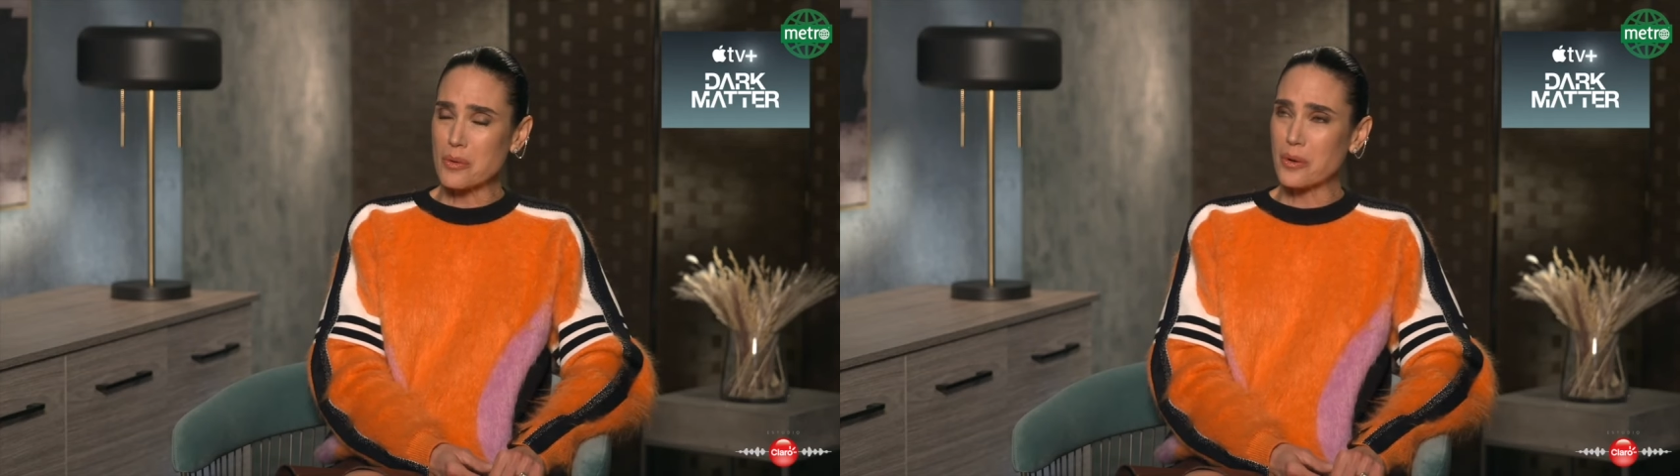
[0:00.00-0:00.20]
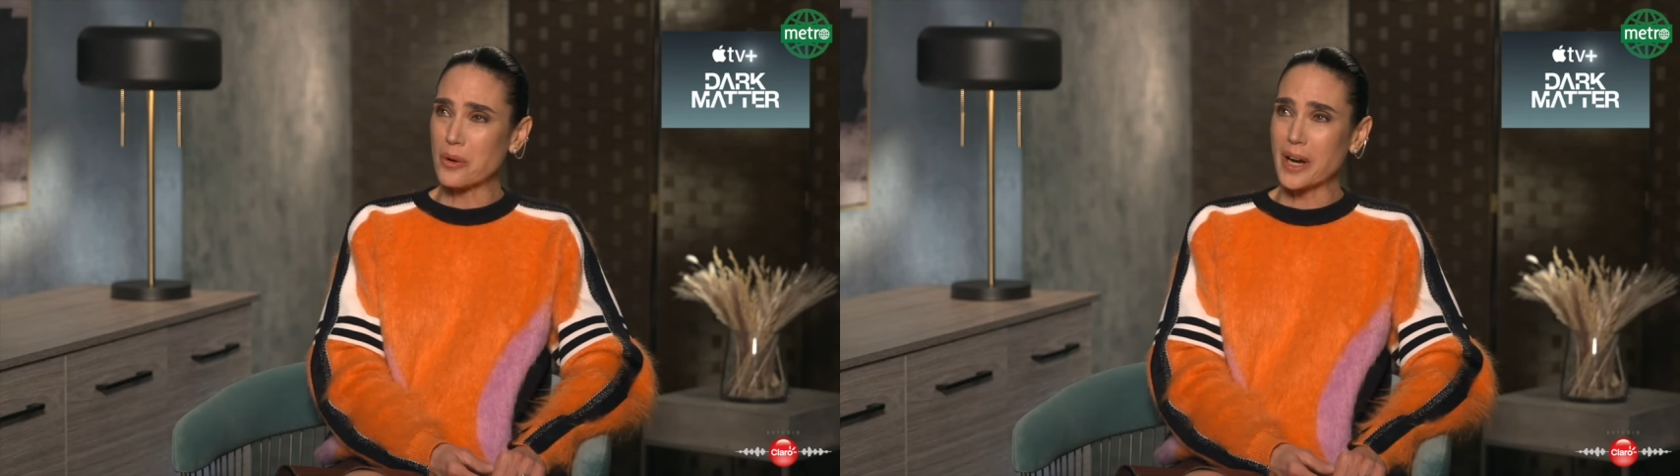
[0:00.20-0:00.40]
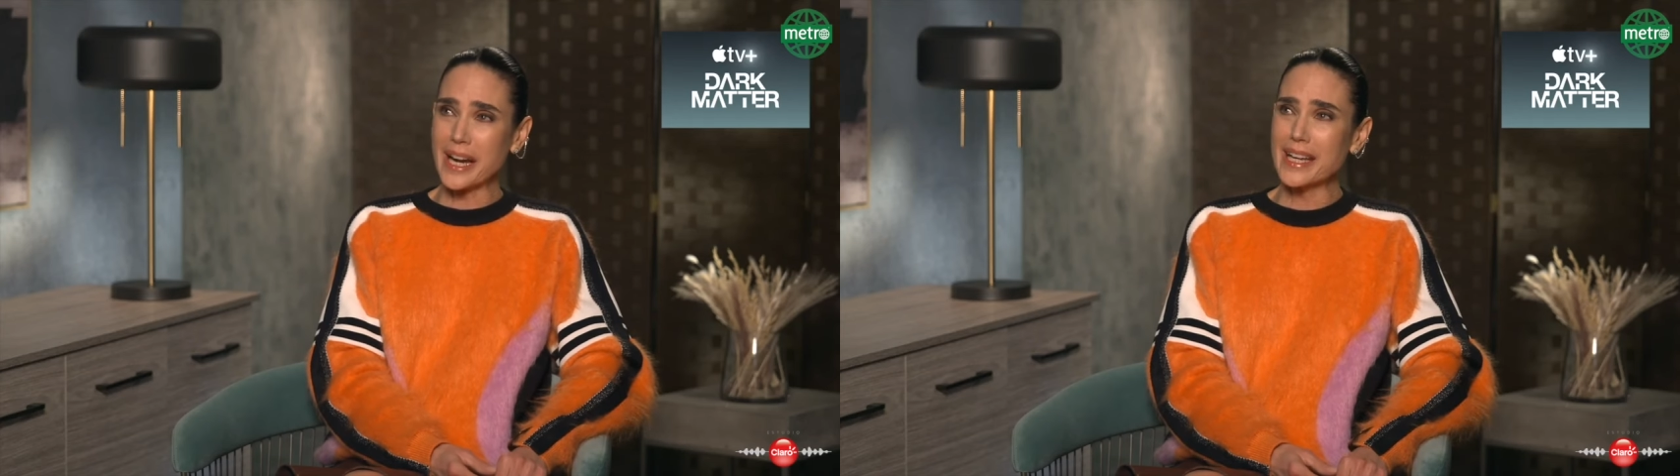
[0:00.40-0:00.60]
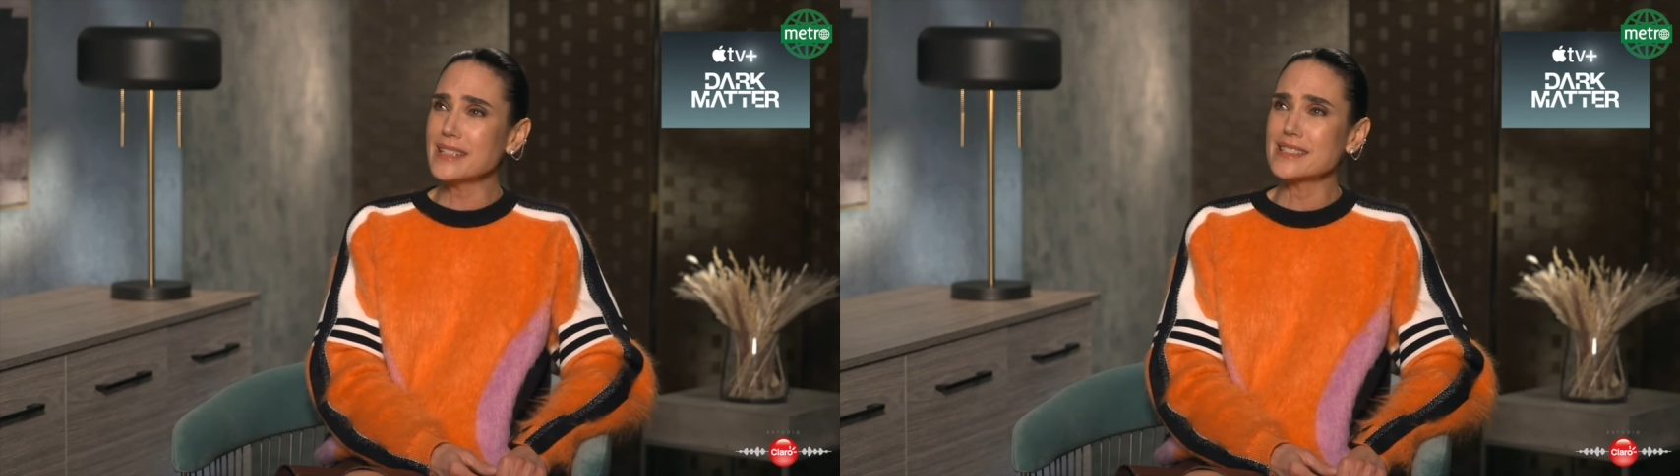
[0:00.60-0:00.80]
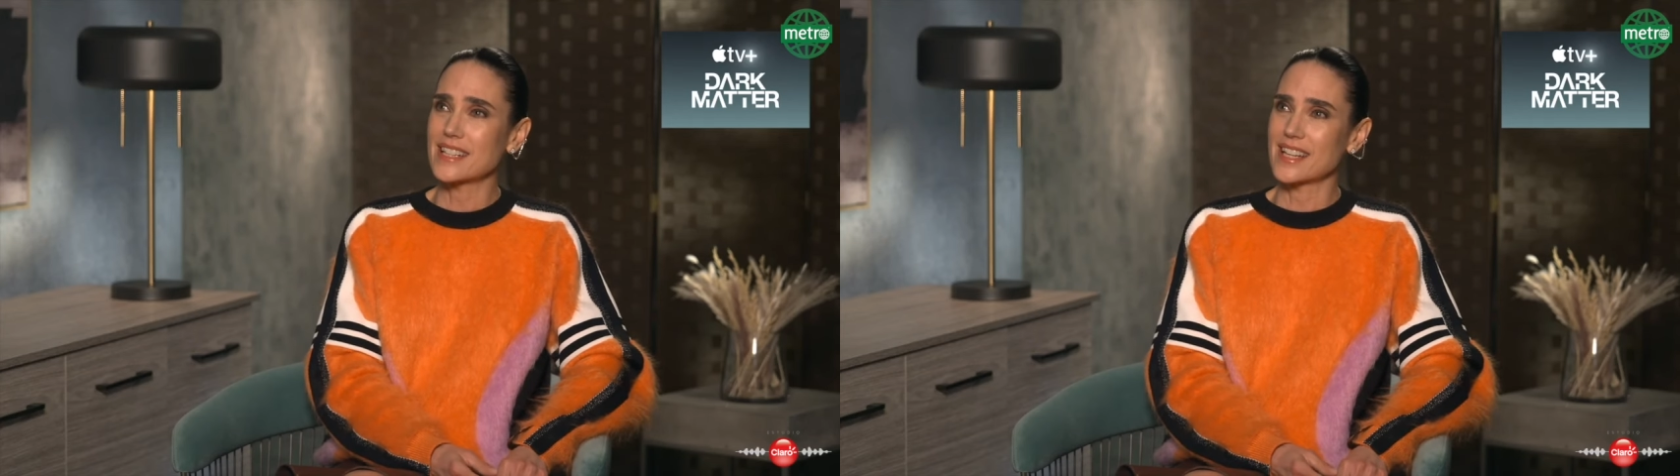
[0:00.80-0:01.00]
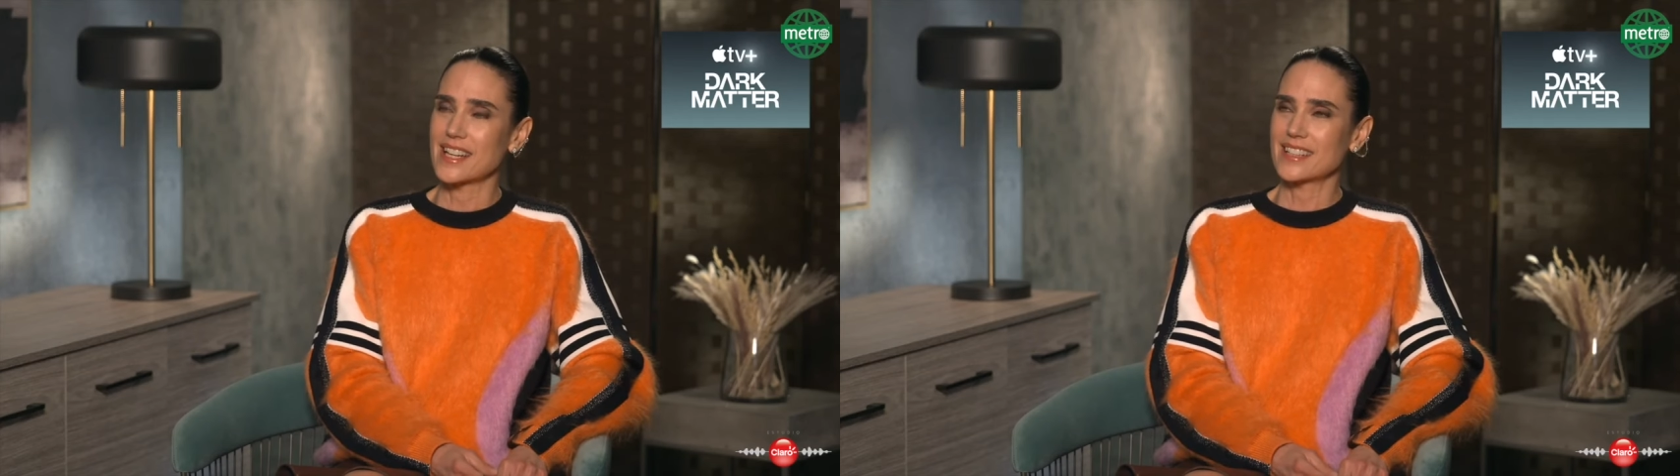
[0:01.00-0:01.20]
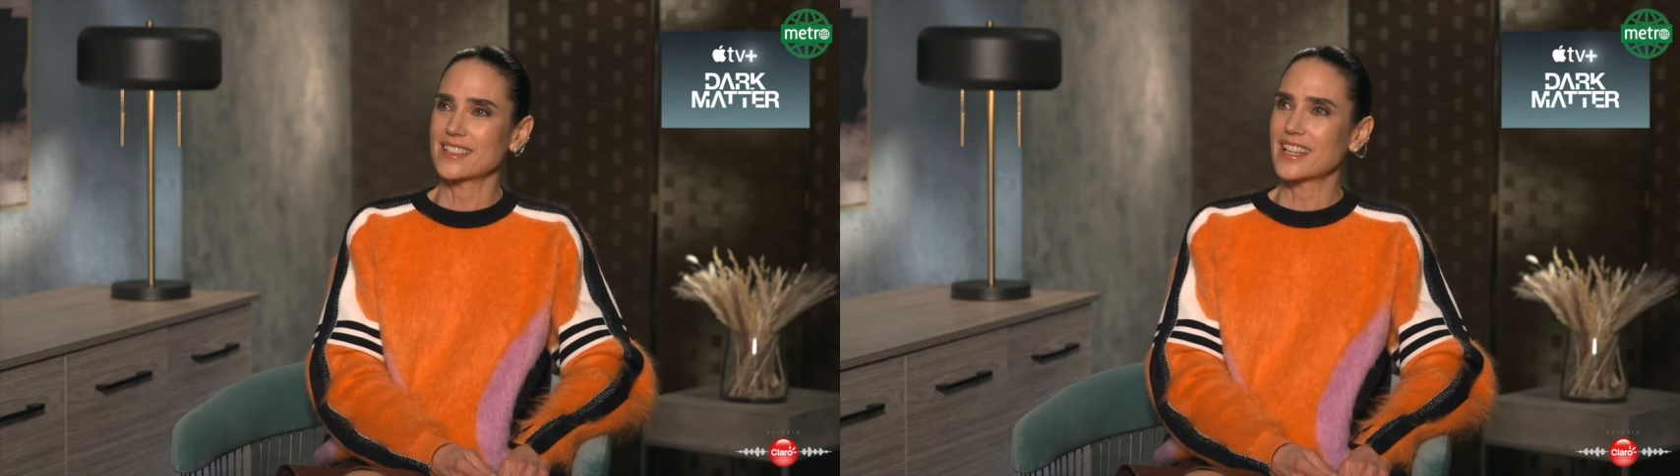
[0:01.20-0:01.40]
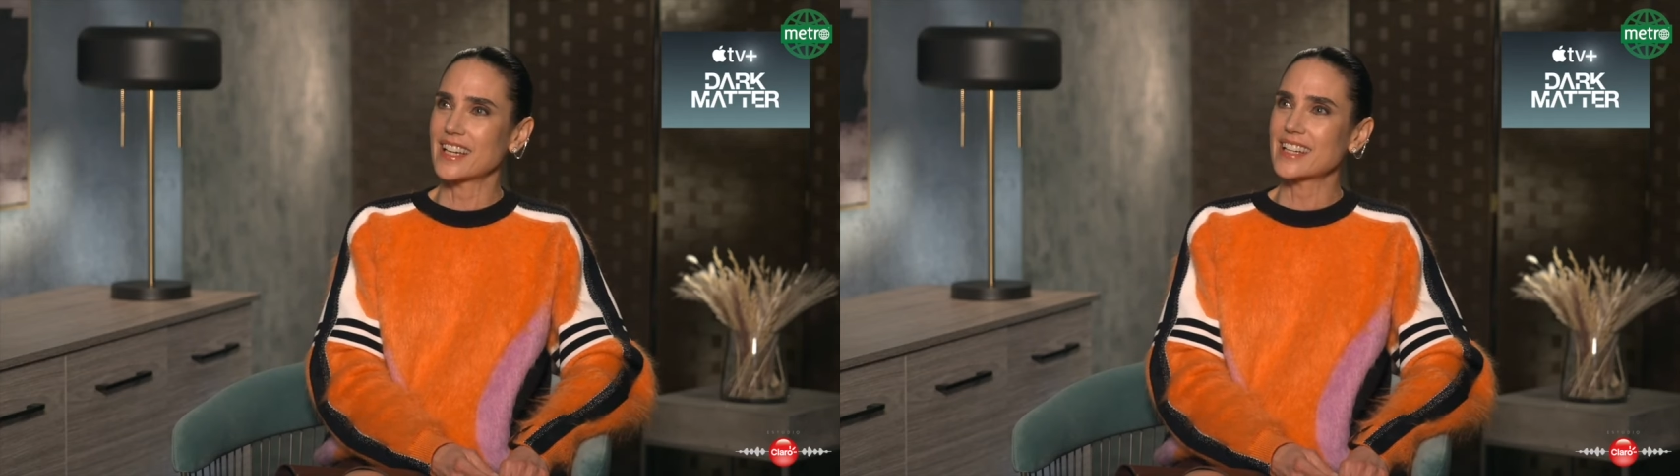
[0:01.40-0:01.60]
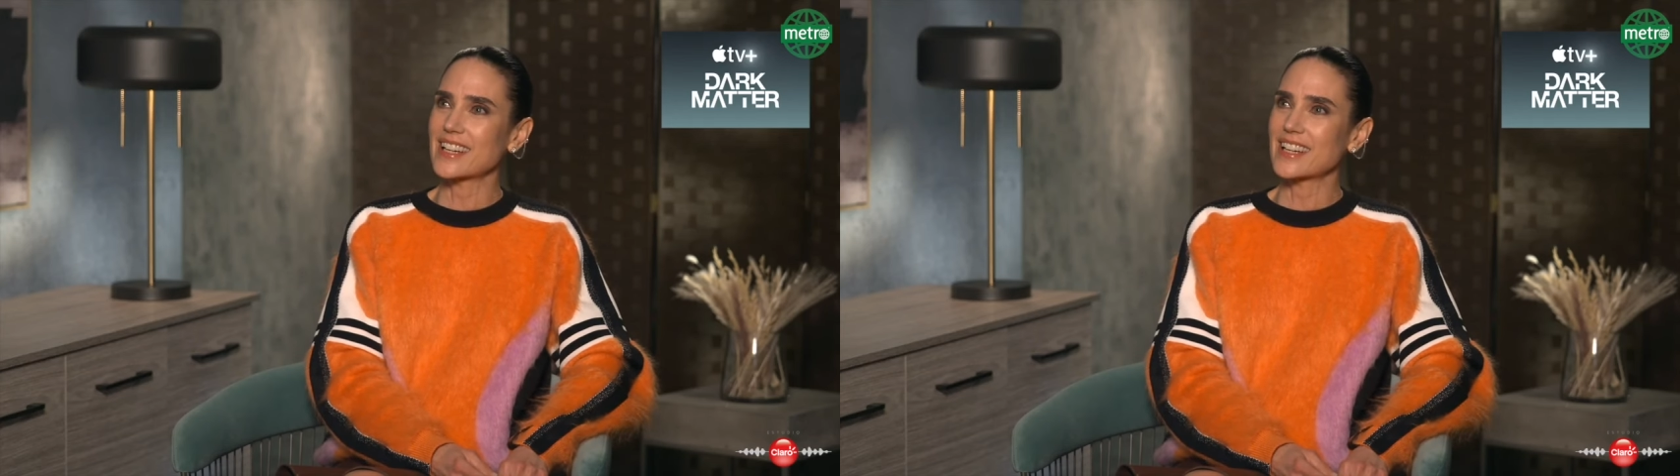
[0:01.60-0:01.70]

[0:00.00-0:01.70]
crazy. Like,